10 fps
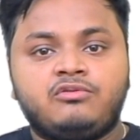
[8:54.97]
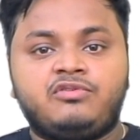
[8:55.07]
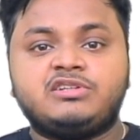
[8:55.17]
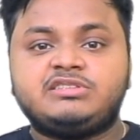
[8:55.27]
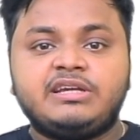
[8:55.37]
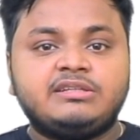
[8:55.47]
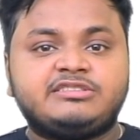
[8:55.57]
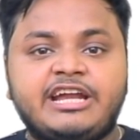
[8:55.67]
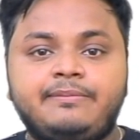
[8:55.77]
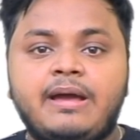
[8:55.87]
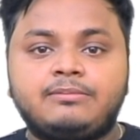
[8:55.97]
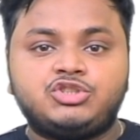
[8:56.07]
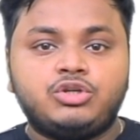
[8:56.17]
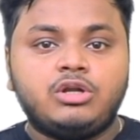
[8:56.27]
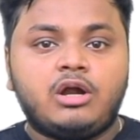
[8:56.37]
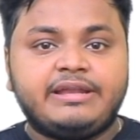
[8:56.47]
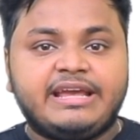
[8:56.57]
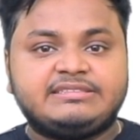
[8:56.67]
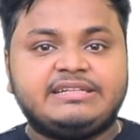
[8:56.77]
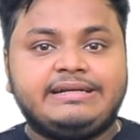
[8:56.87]
First thing, sitemap should not
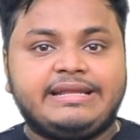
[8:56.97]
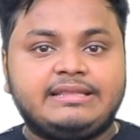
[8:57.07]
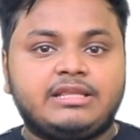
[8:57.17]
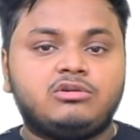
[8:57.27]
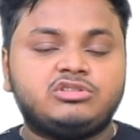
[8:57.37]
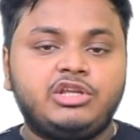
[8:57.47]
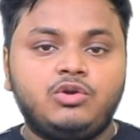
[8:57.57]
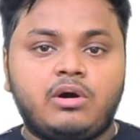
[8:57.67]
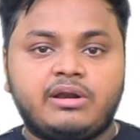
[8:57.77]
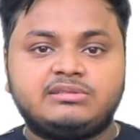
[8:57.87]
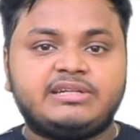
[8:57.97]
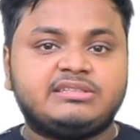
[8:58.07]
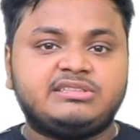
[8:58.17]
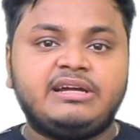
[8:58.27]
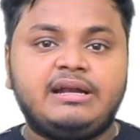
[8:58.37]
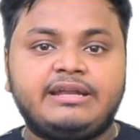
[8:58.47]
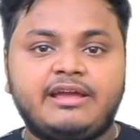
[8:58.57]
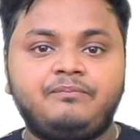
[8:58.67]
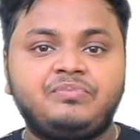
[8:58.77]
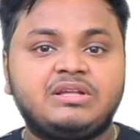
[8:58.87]
exceed 10,000 URLs at a single
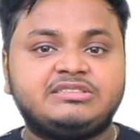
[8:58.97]
time.